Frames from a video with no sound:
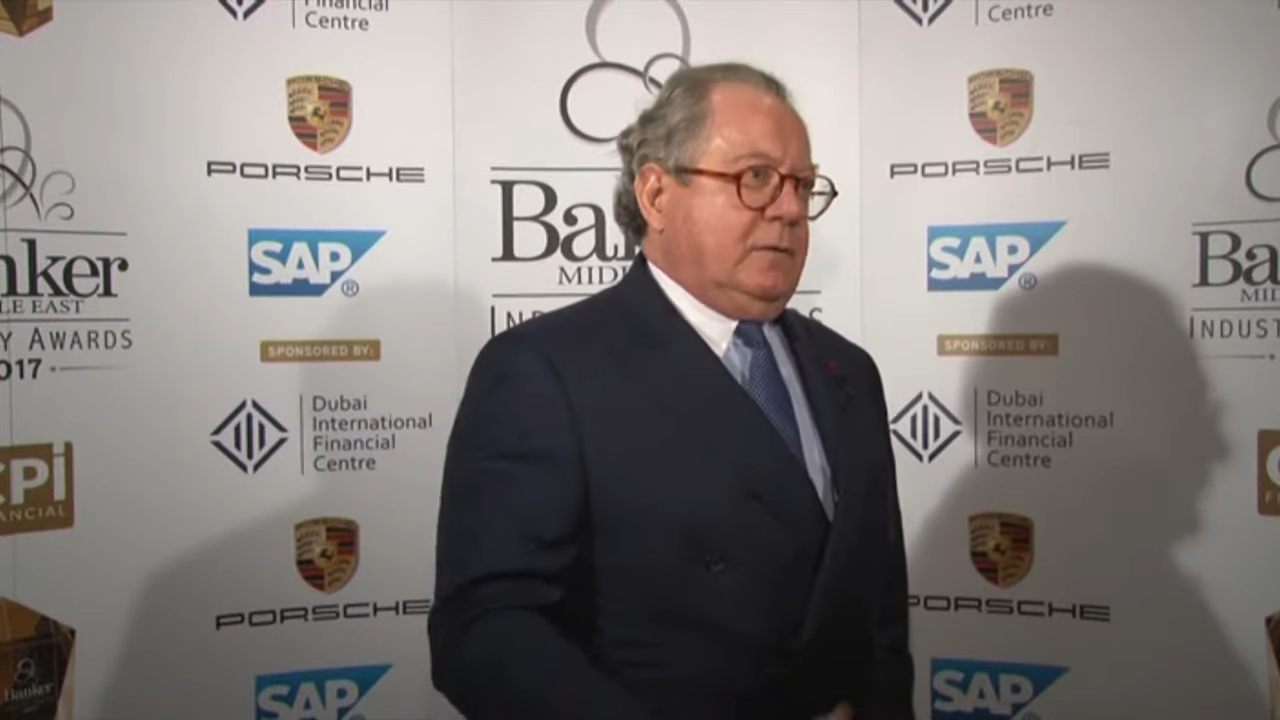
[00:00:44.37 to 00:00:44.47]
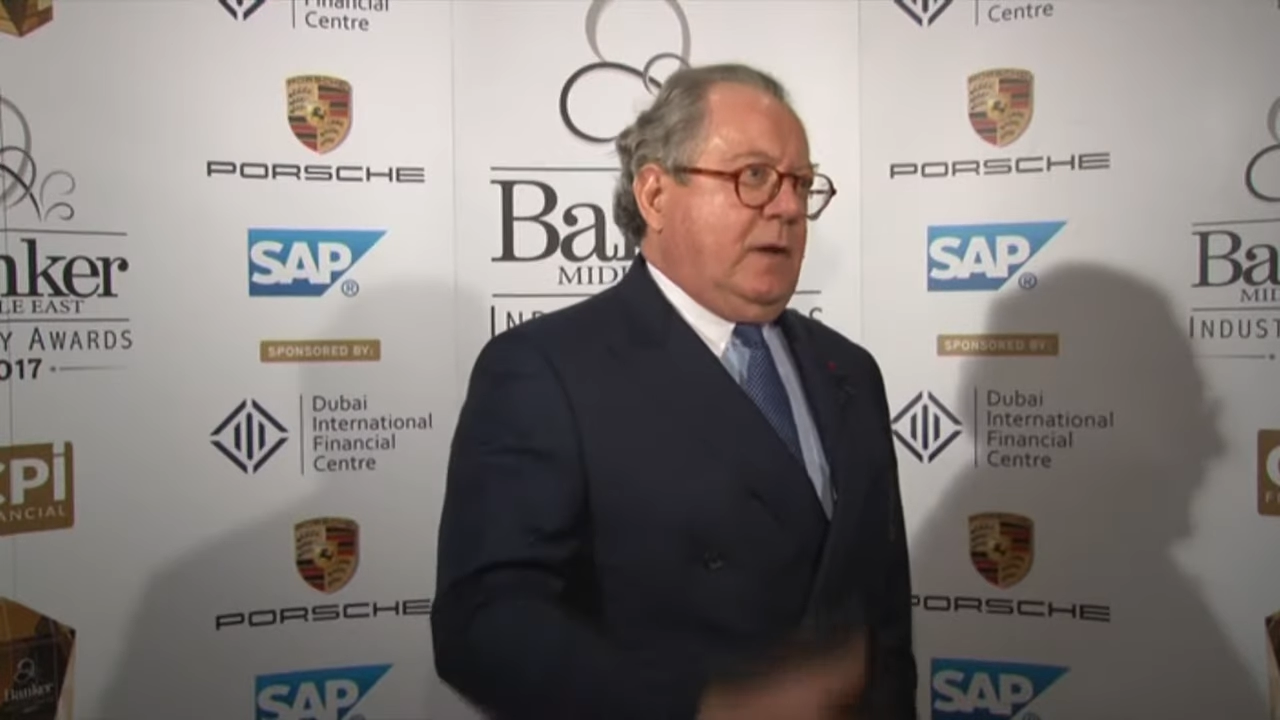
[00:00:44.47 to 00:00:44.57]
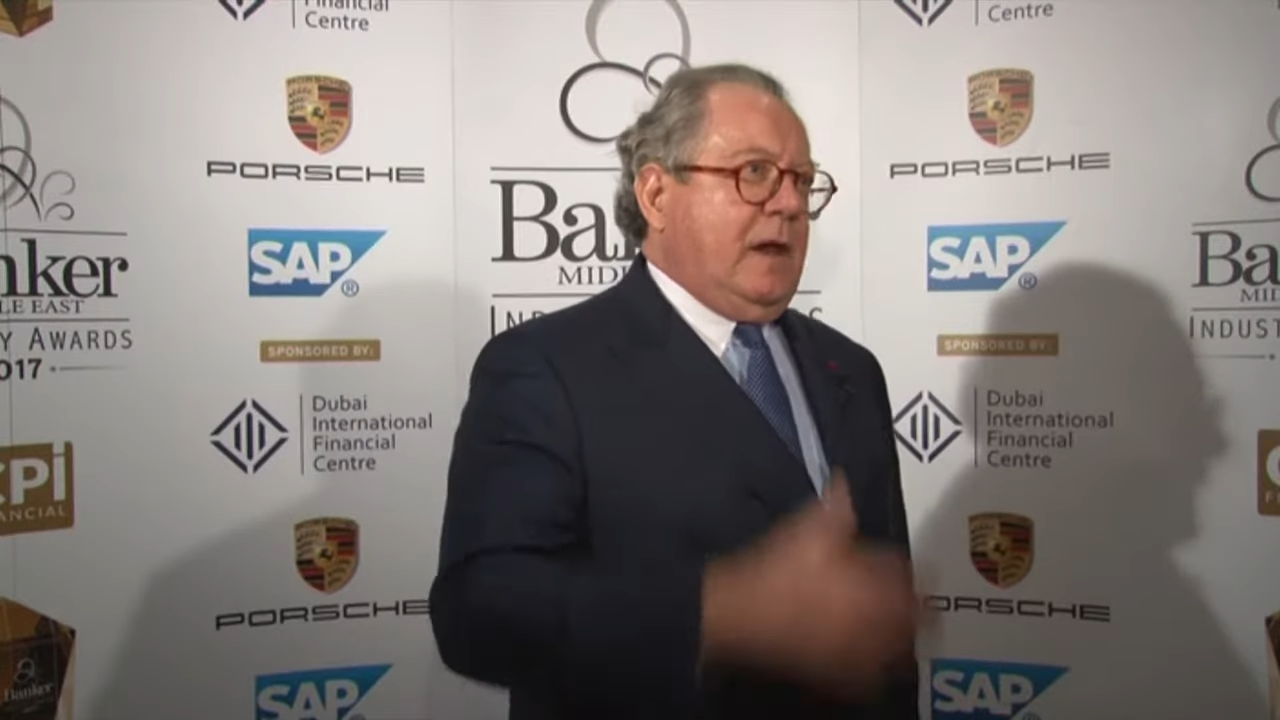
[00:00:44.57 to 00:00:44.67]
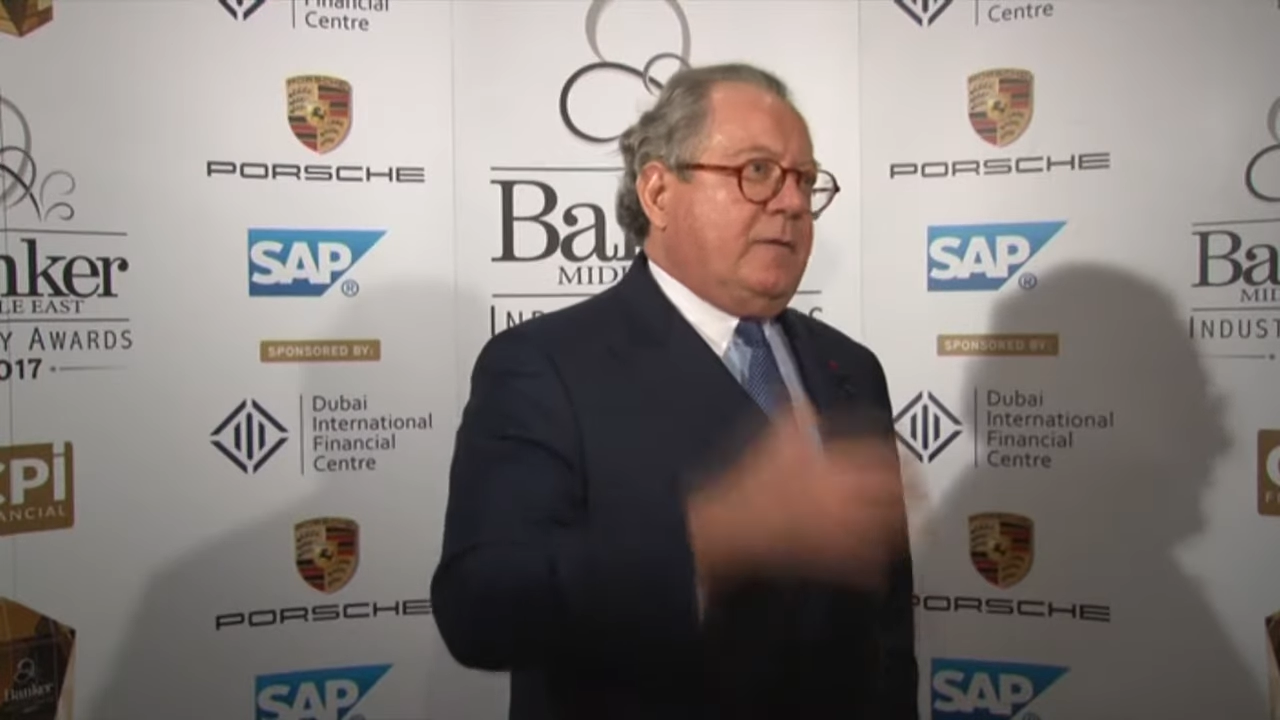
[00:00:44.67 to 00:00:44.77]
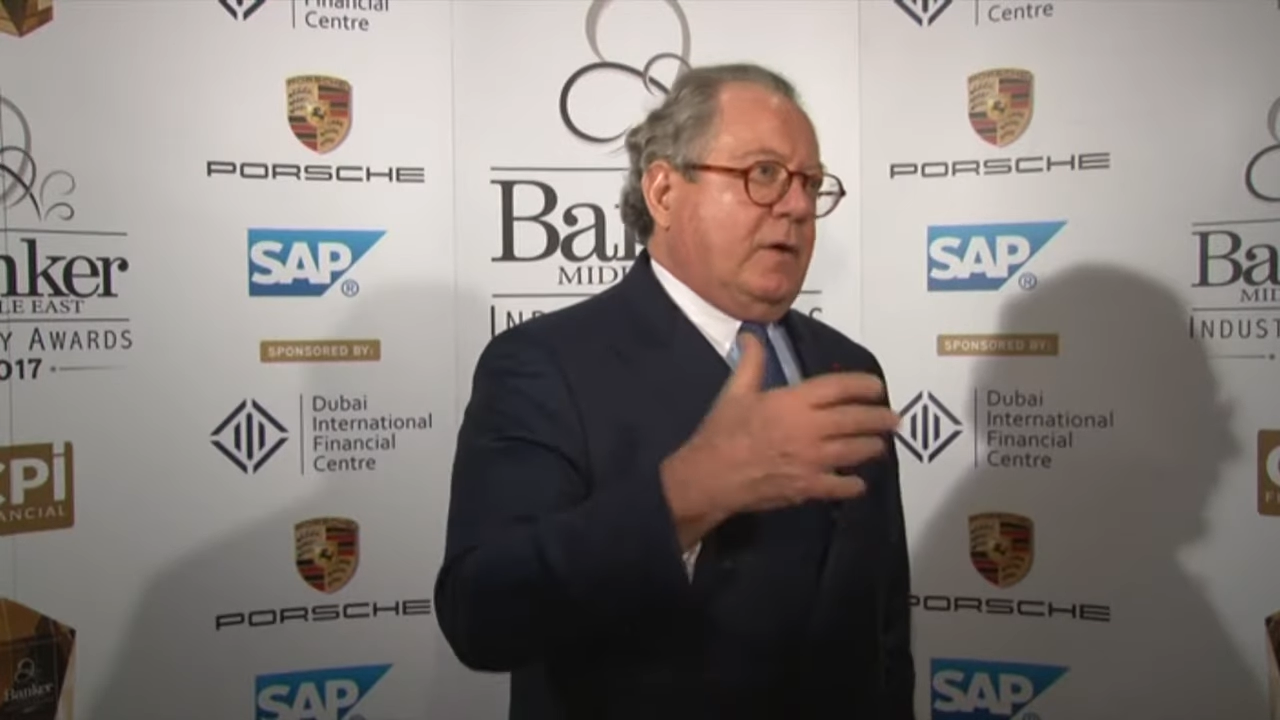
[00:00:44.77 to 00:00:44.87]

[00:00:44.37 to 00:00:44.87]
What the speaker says: the heavy